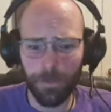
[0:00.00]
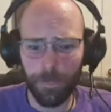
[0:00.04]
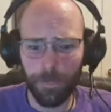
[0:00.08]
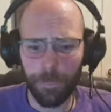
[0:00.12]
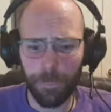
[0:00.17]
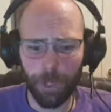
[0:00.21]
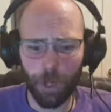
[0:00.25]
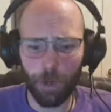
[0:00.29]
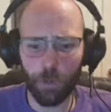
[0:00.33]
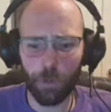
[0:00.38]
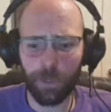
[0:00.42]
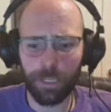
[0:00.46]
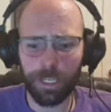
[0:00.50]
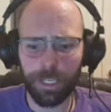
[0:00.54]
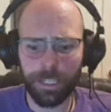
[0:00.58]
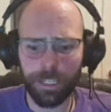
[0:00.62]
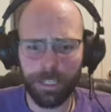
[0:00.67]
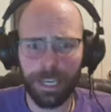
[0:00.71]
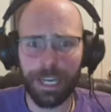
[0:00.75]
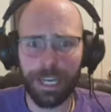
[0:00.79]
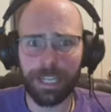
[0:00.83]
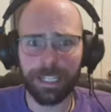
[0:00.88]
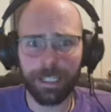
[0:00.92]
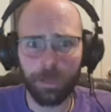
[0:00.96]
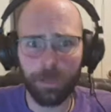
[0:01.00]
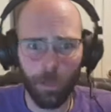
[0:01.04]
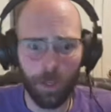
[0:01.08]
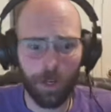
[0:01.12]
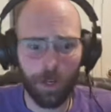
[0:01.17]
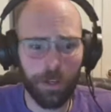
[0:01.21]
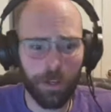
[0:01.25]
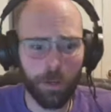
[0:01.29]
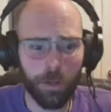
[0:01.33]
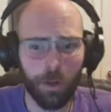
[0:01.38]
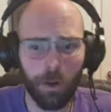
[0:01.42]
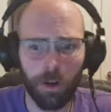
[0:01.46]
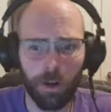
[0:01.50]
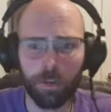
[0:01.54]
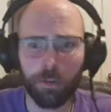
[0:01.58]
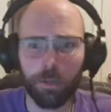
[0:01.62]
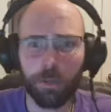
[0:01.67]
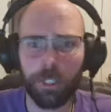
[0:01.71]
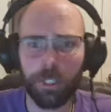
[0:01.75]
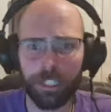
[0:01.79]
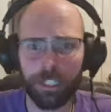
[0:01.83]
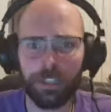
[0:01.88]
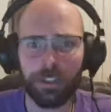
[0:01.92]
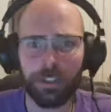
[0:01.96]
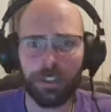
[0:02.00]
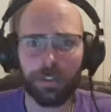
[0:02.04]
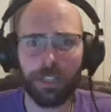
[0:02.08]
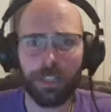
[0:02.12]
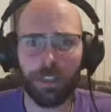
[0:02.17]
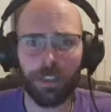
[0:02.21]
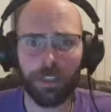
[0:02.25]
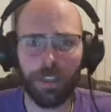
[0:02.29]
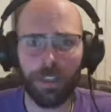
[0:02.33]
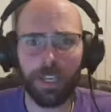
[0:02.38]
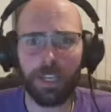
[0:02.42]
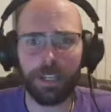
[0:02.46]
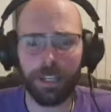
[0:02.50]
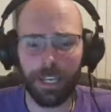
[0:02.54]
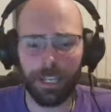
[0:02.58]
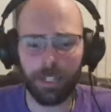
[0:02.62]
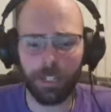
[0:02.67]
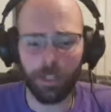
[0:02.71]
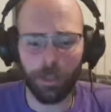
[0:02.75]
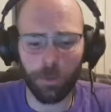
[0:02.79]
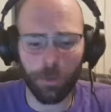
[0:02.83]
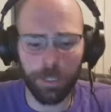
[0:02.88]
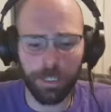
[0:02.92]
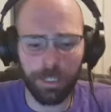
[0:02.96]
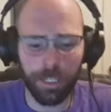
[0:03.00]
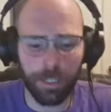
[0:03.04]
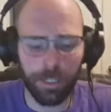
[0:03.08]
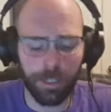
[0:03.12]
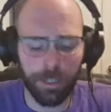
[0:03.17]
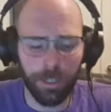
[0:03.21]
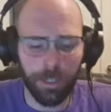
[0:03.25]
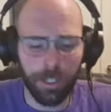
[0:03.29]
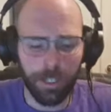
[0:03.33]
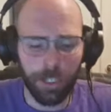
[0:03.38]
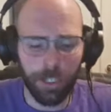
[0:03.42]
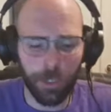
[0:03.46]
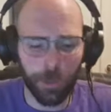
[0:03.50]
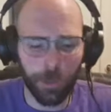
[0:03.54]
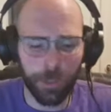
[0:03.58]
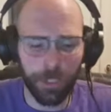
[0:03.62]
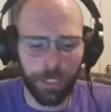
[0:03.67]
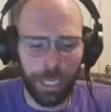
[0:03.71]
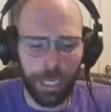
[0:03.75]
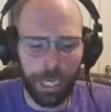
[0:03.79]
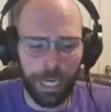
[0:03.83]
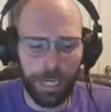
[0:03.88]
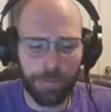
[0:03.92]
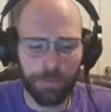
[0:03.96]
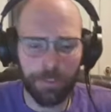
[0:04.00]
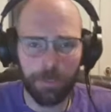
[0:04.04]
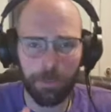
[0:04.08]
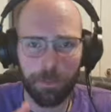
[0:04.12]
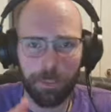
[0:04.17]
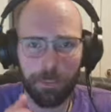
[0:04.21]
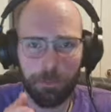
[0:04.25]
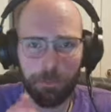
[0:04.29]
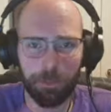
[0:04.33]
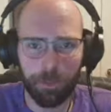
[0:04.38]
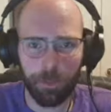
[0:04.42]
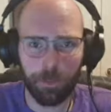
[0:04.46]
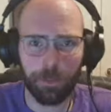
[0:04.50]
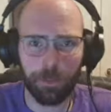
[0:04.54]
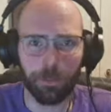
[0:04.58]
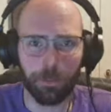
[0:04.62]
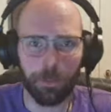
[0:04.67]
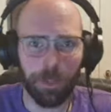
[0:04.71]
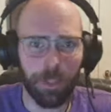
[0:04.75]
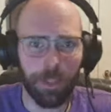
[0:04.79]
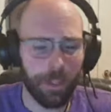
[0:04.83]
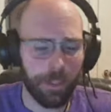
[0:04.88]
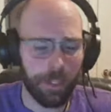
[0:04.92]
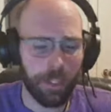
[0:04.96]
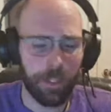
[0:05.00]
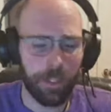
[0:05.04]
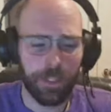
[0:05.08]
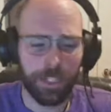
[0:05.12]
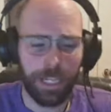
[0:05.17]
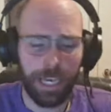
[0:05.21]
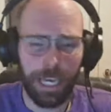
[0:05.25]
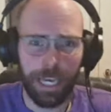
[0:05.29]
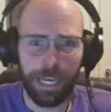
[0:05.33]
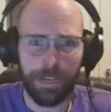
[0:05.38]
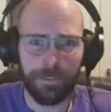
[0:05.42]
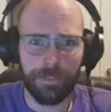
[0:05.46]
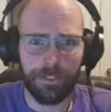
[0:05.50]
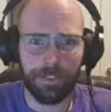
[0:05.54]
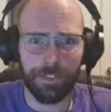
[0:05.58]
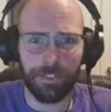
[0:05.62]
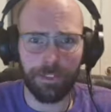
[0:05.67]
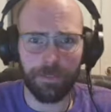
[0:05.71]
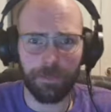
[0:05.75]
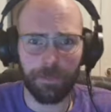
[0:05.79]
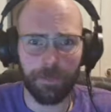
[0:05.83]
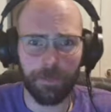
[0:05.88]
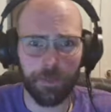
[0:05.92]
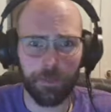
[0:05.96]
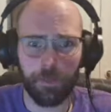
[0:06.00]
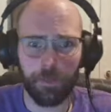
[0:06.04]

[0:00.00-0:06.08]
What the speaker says: knowing exactly where you are in relation to that thing, and knowing that you're going to have to be, boom, you're going to have to